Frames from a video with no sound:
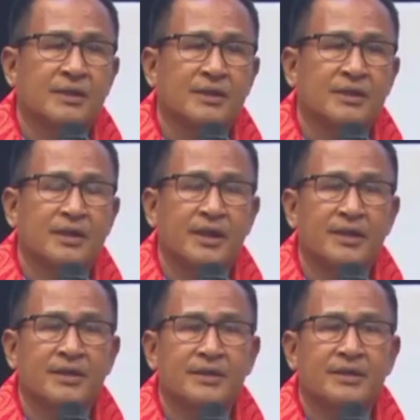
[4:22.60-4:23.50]

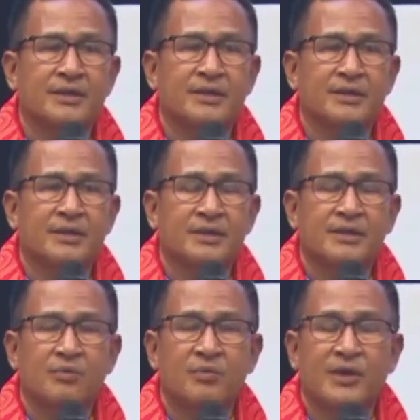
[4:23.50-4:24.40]
then
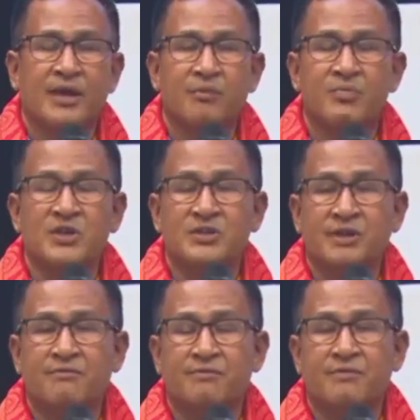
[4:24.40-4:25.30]
we have been
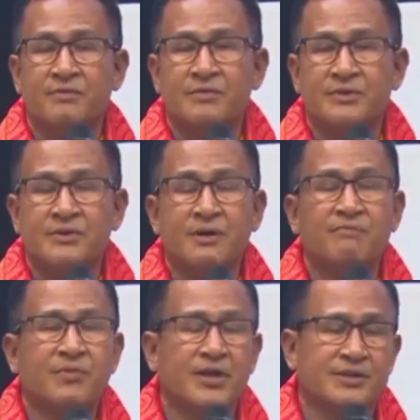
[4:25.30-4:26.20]

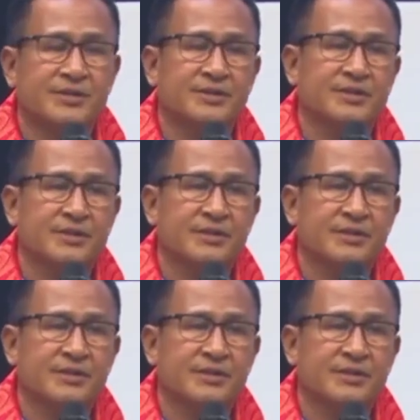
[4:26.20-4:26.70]
suppressed,